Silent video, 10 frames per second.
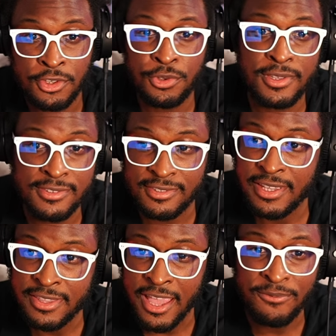you can see
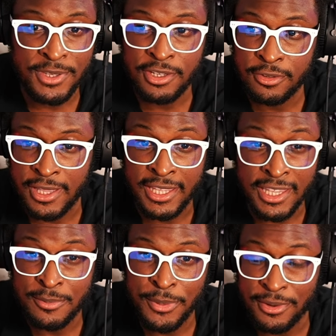in that video that
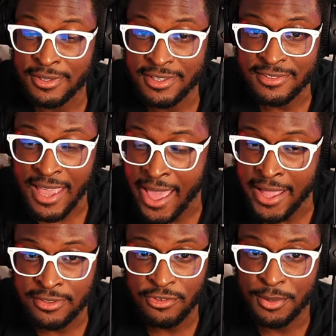Ginbergen gets
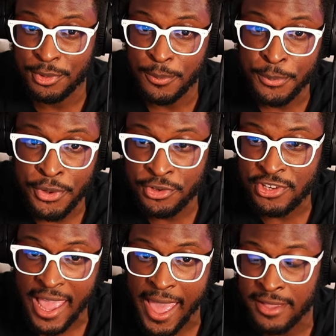hacked. They're able to push
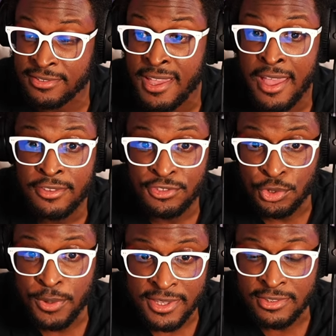hacks
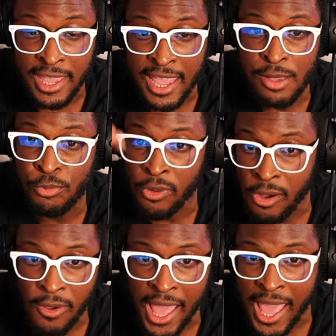to his game,
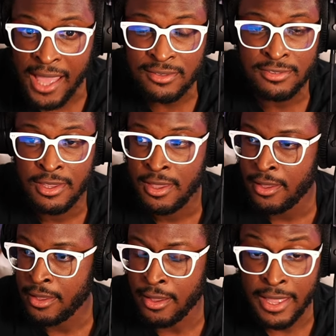wall hacks,
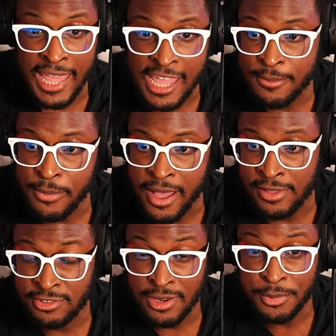aim
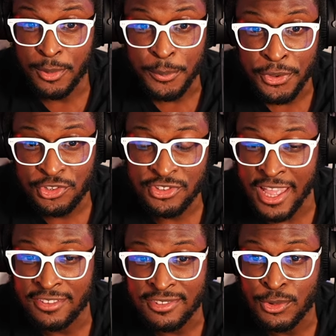bots. They're able to push
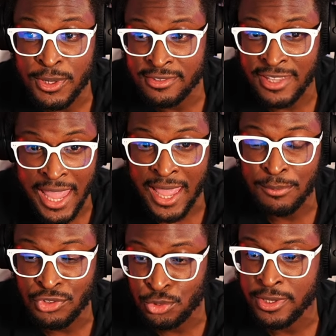that to his
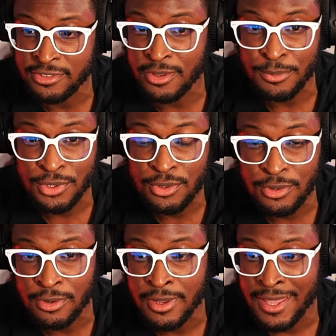game, to his computer.